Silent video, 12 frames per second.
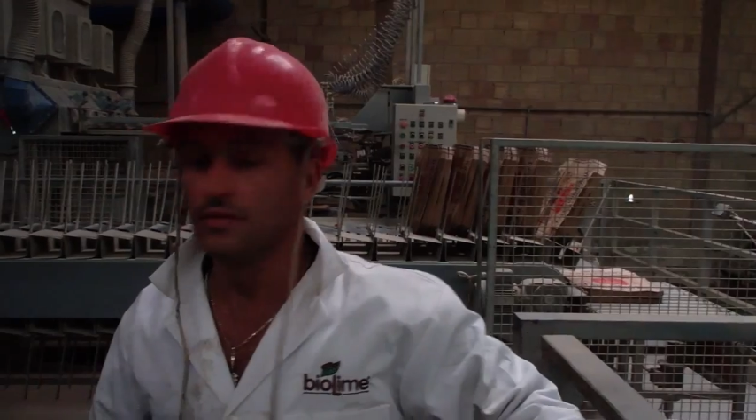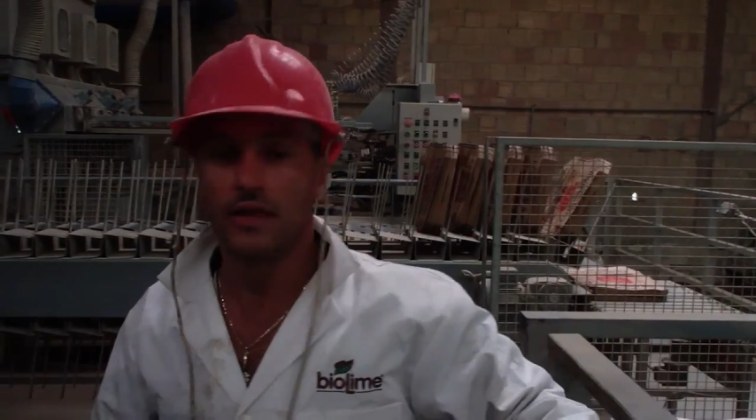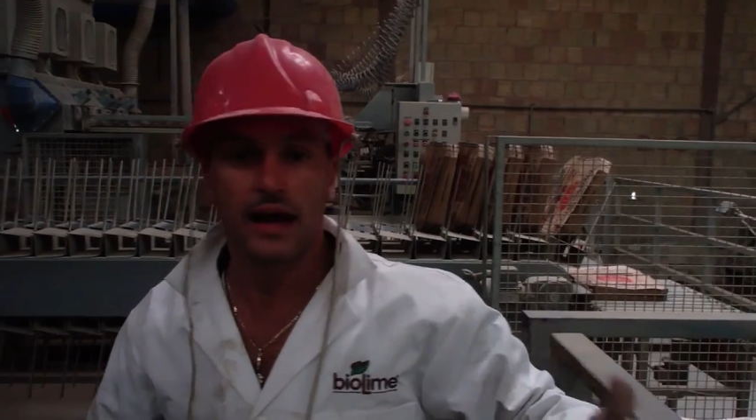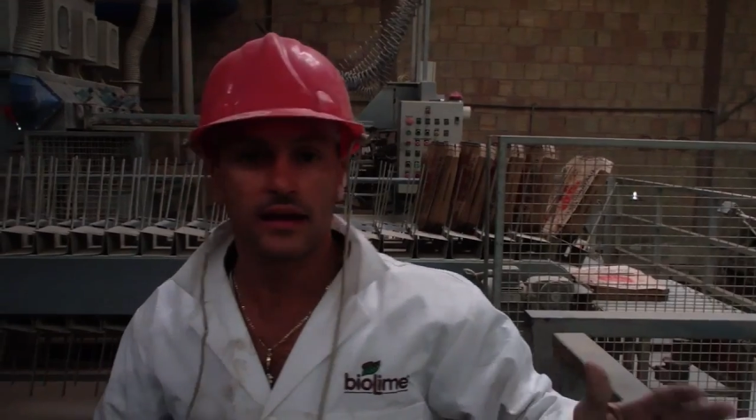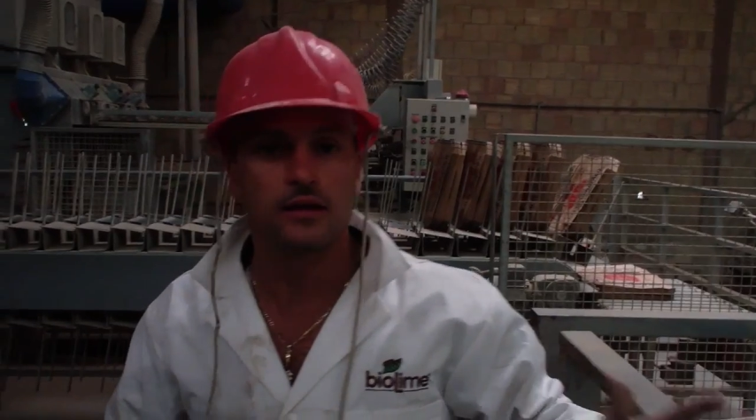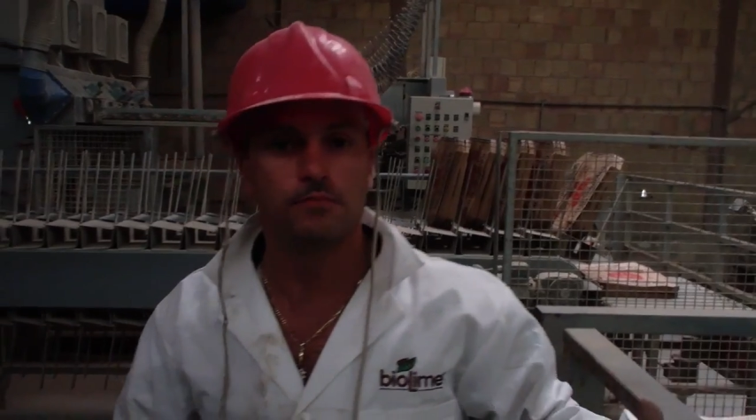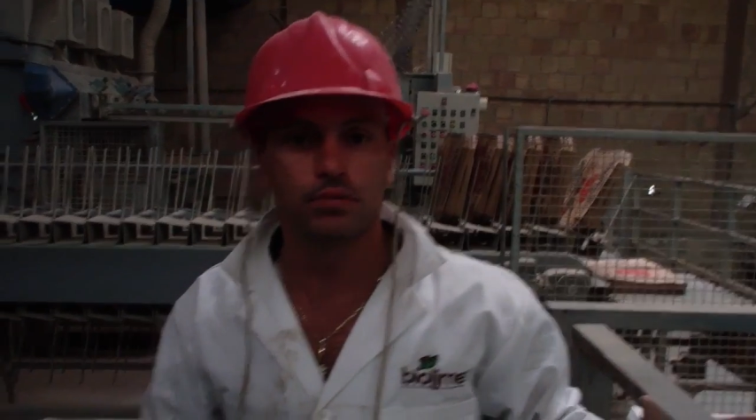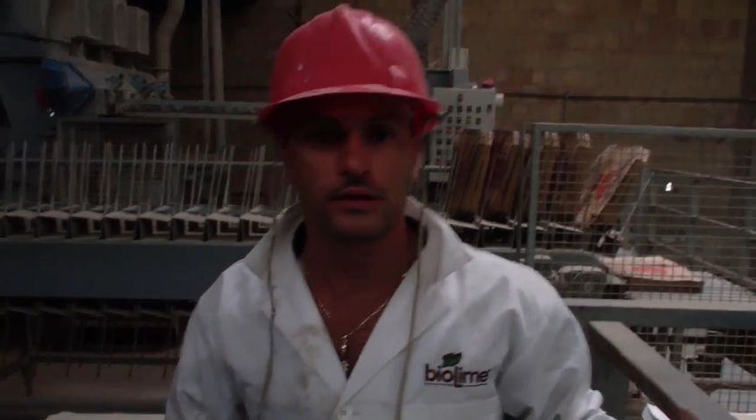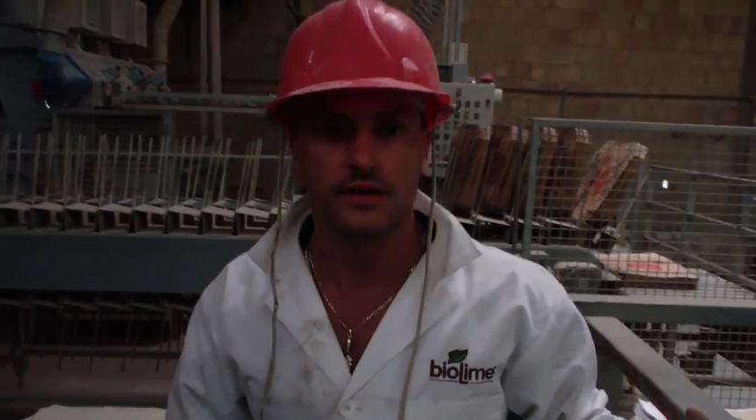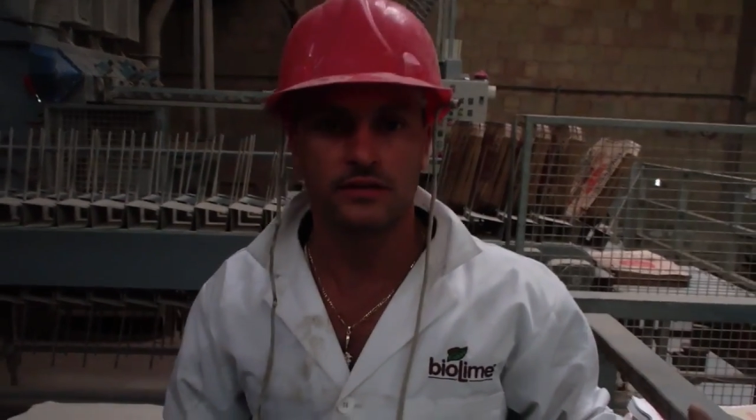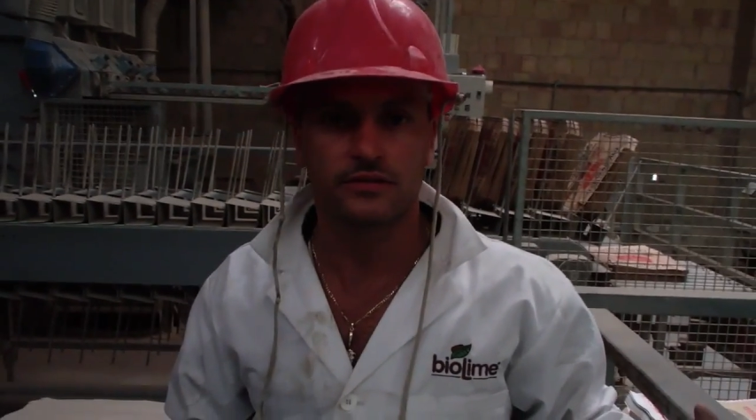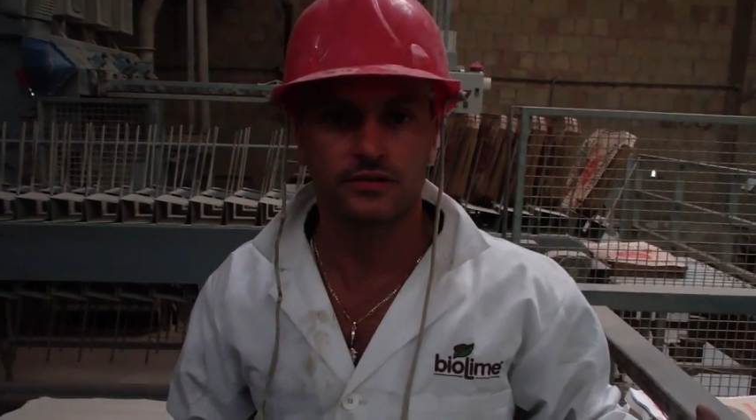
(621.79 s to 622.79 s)
And that
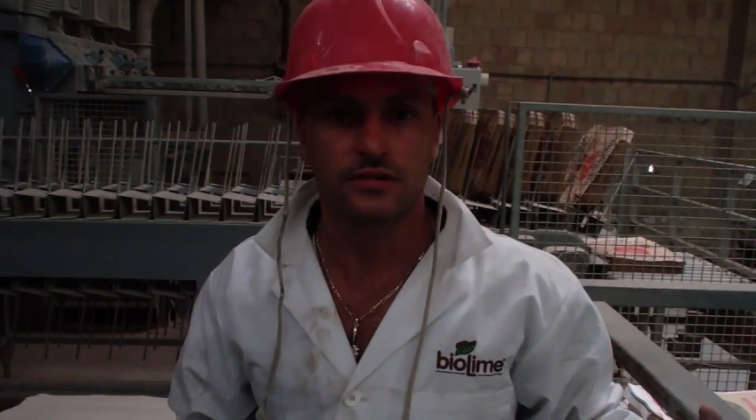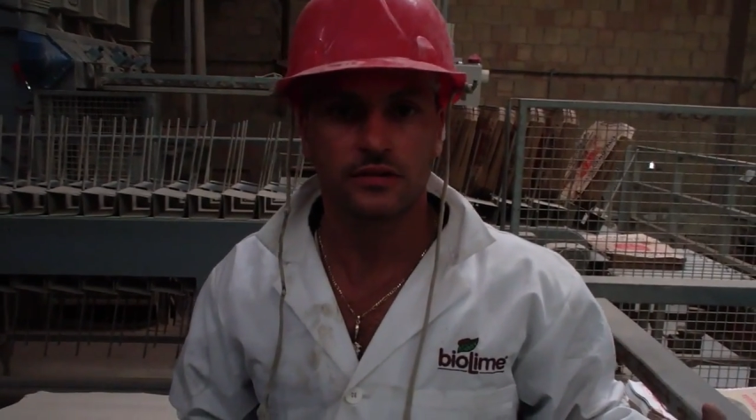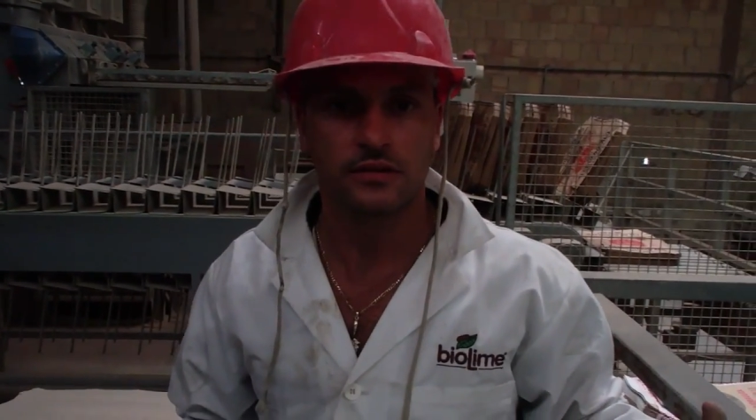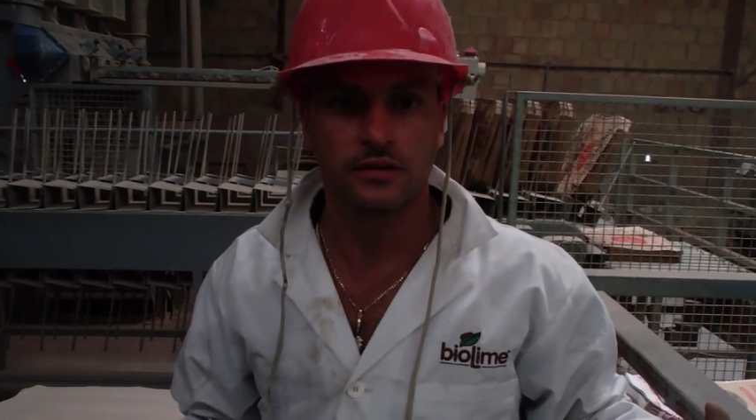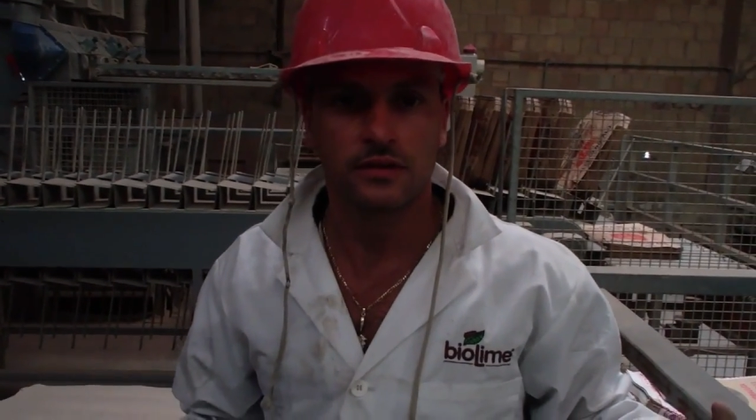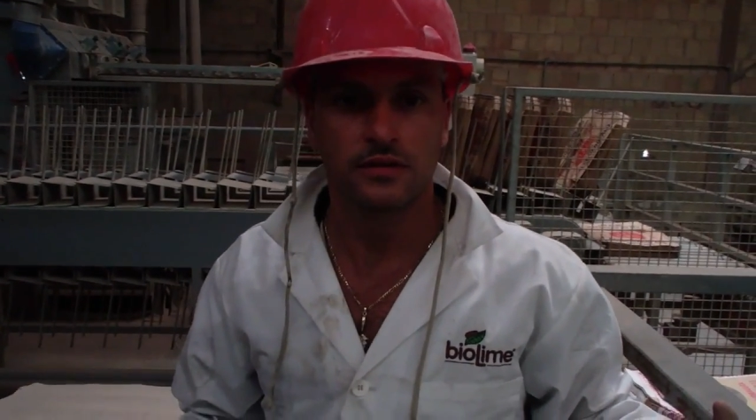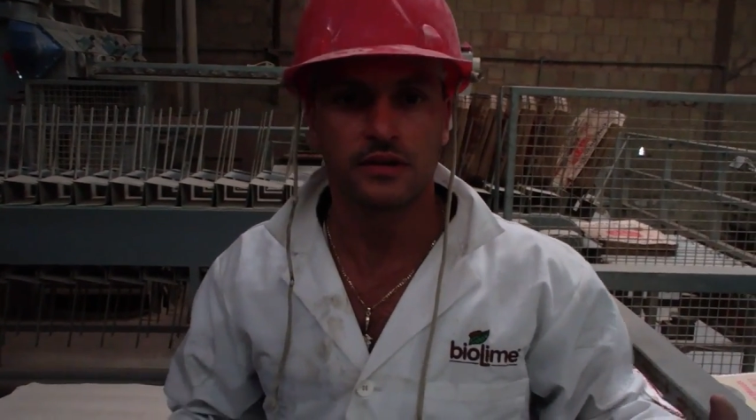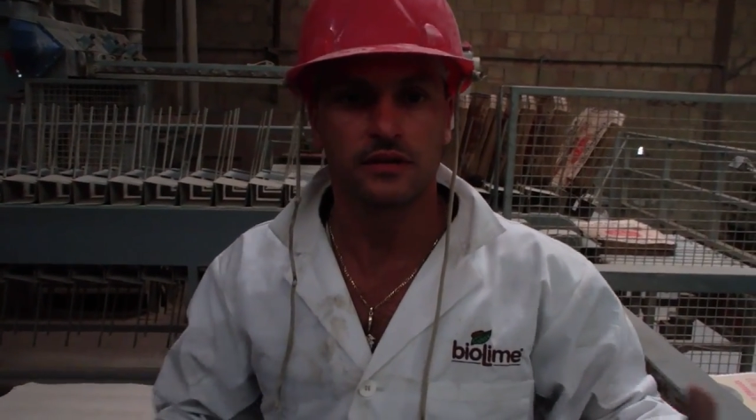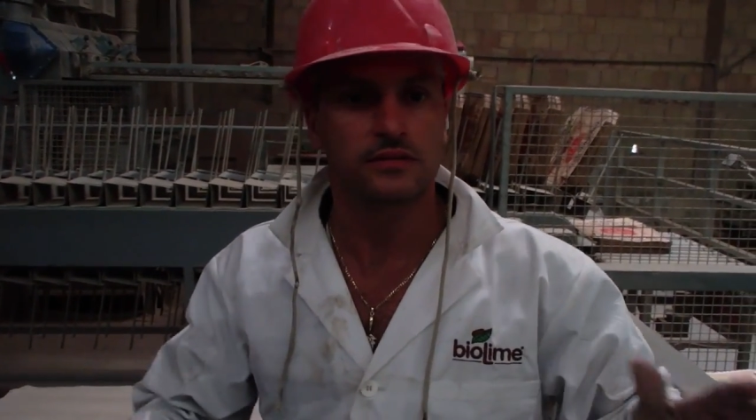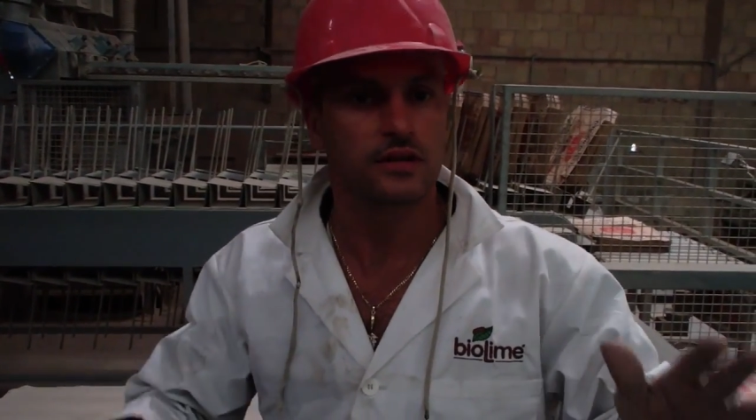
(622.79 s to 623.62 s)
completes the